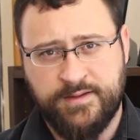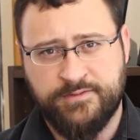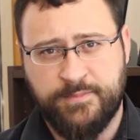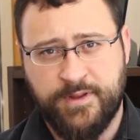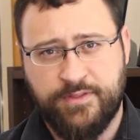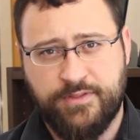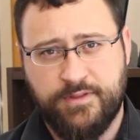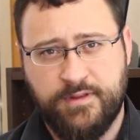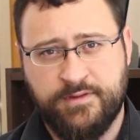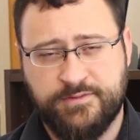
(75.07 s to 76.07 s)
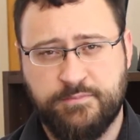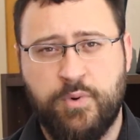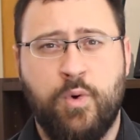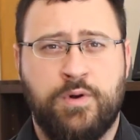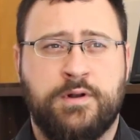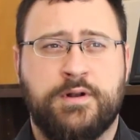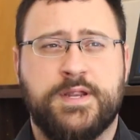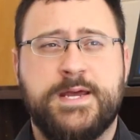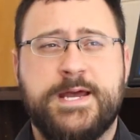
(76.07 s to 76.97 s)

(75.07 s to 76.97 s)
Elizabeth is important.